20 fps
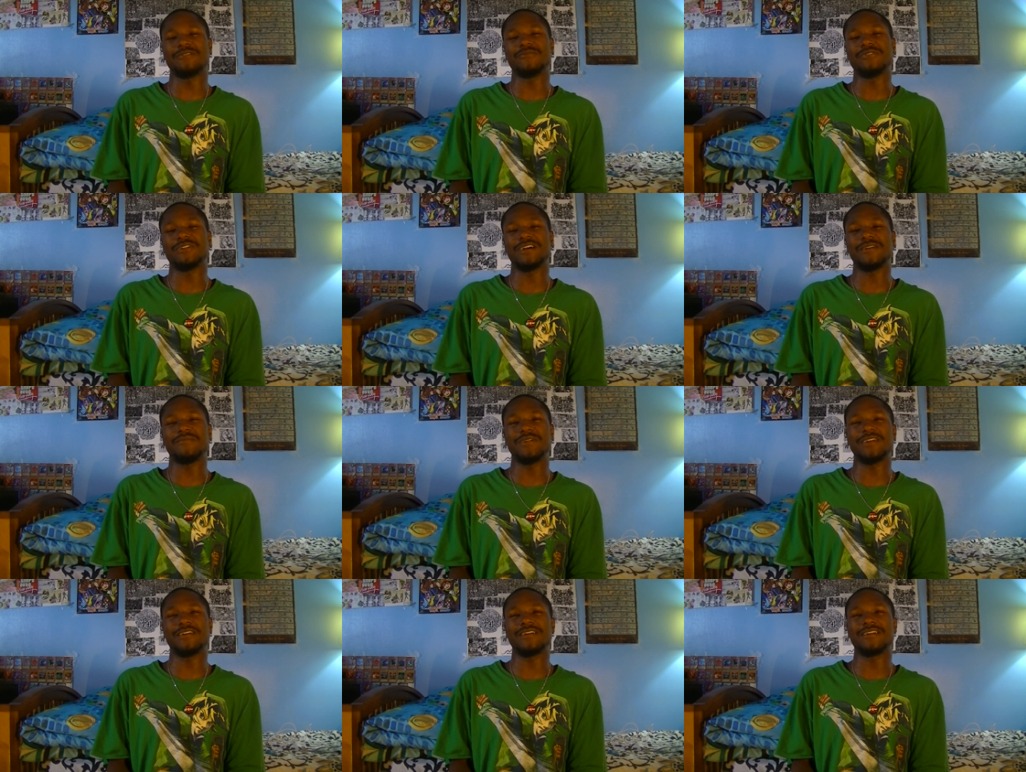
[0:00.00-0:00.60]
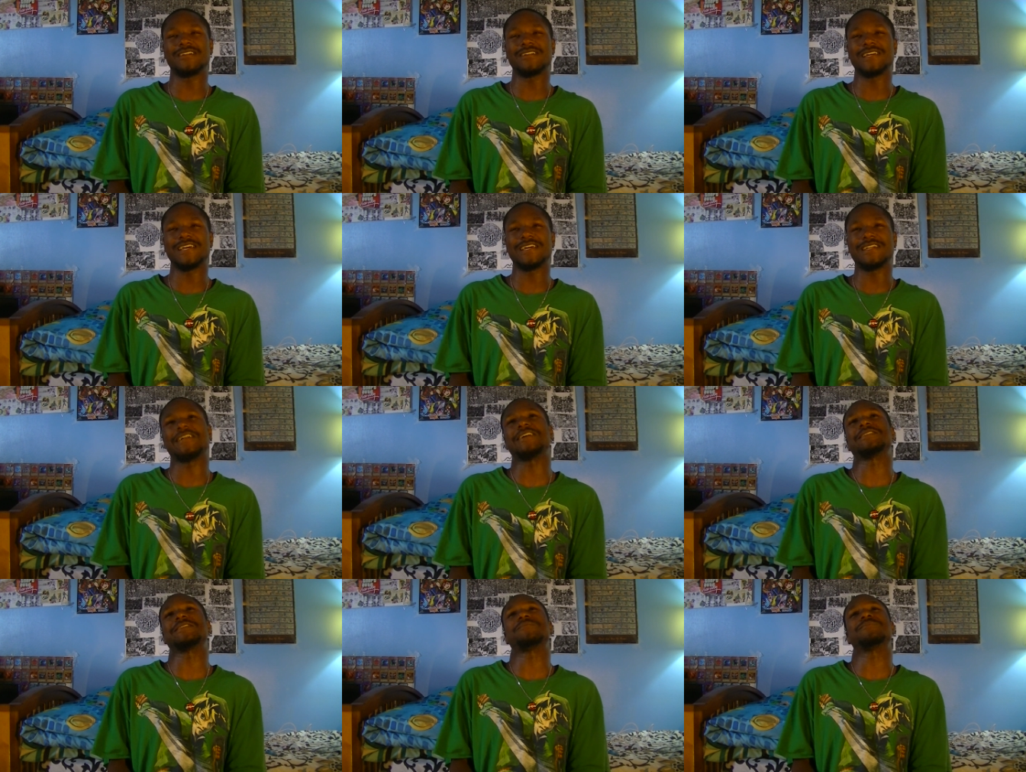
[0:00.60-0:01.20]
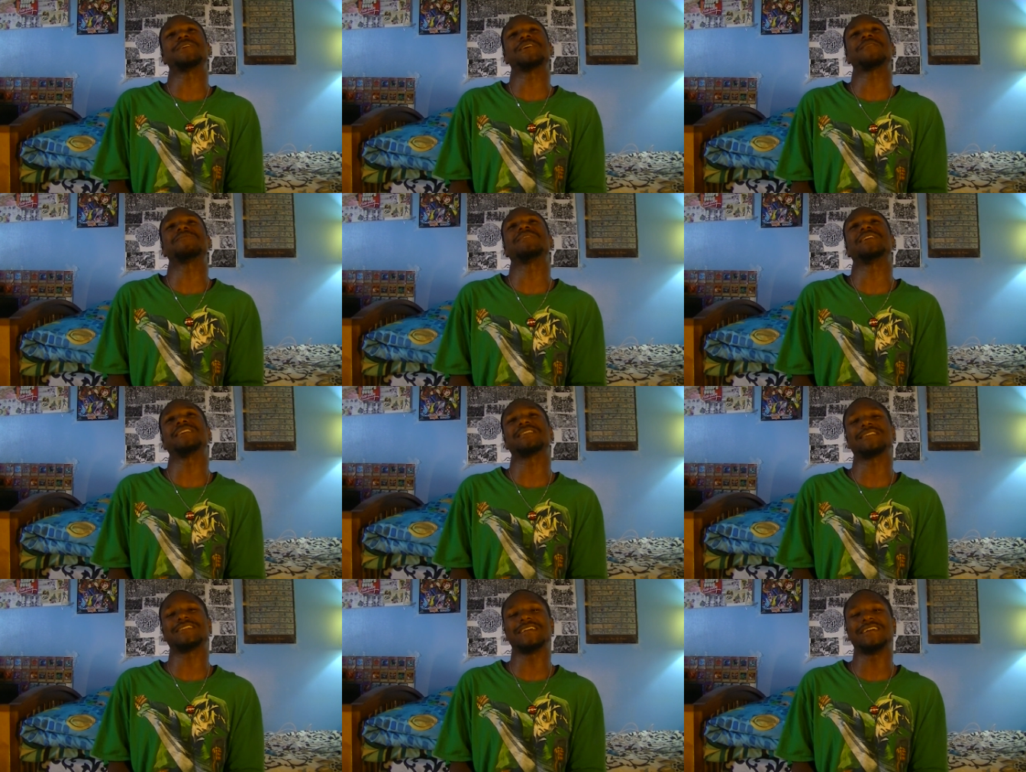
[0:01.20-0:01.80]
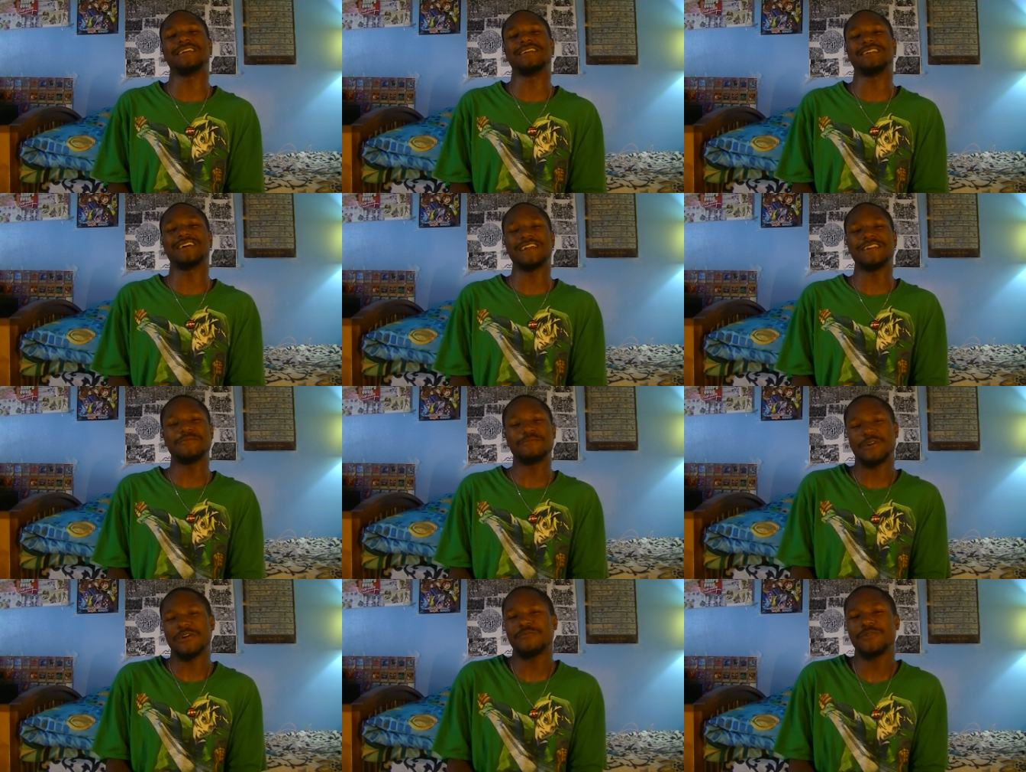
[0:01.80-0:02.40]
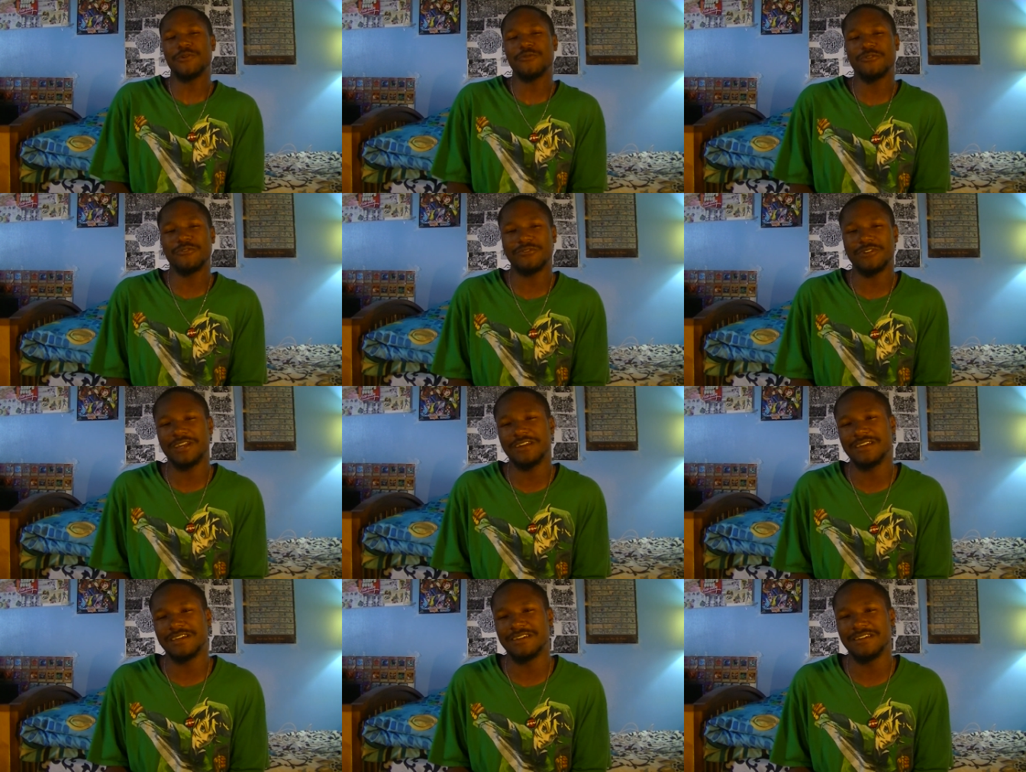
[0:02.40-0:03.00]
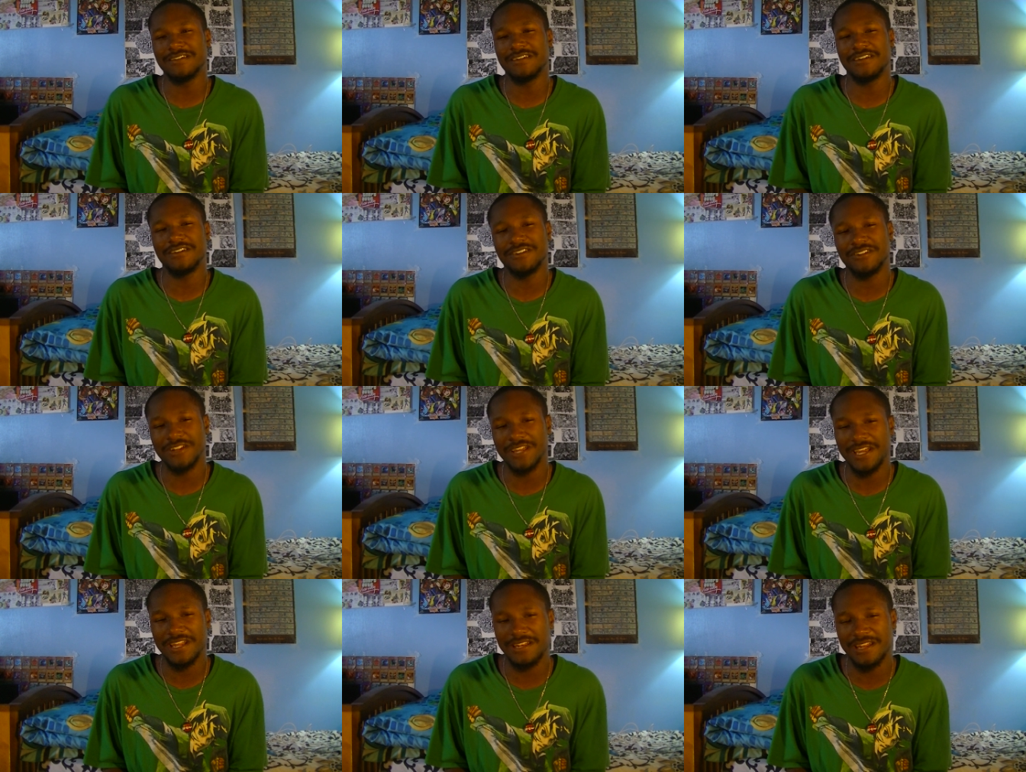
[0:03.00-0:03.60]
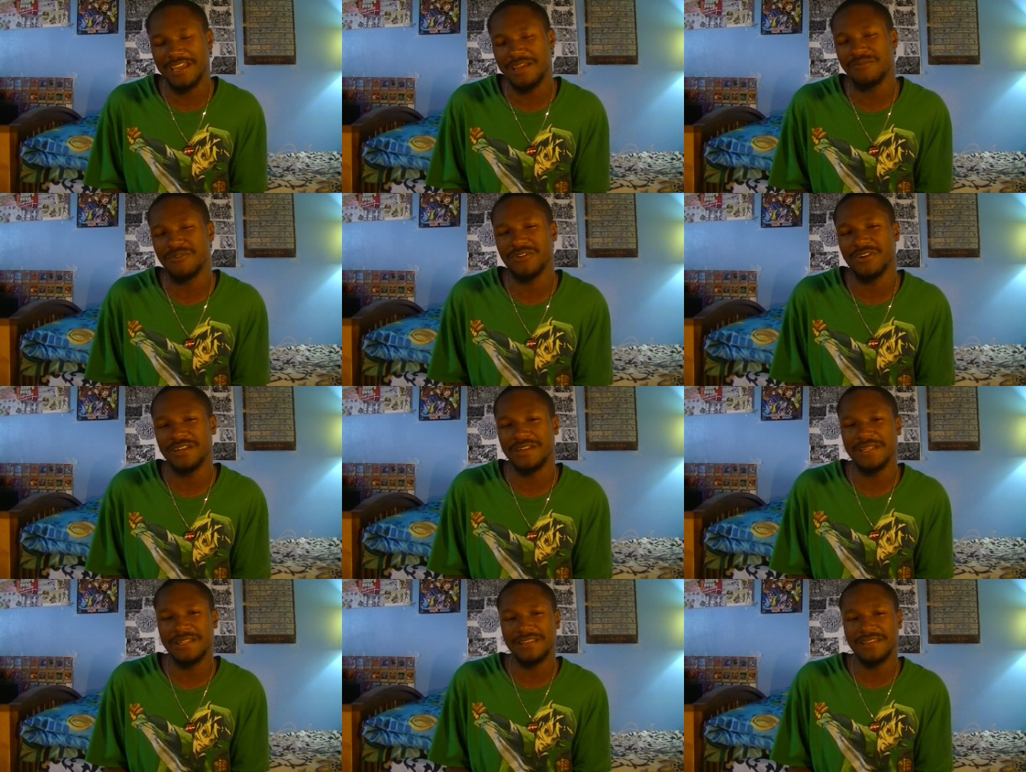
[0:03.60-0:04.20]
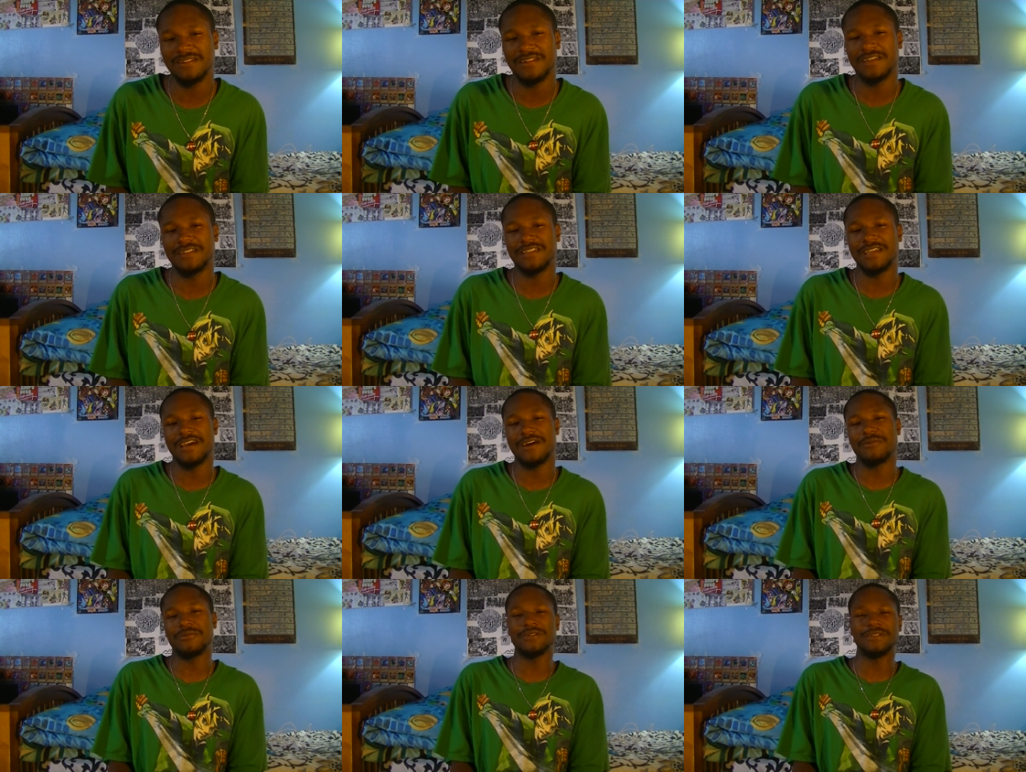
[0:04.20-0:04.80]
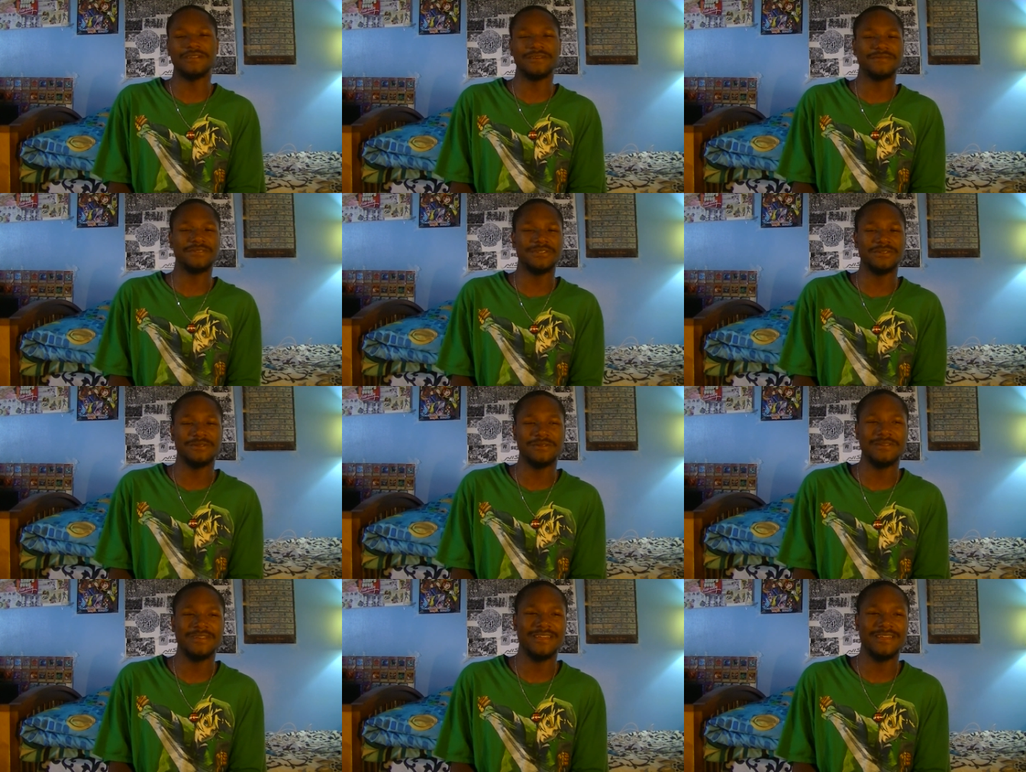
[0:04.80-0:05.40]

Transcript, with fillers: Will I make a clan like the Pabla clan? I didn't come up with like a, a, clan name or anything like that. I would love to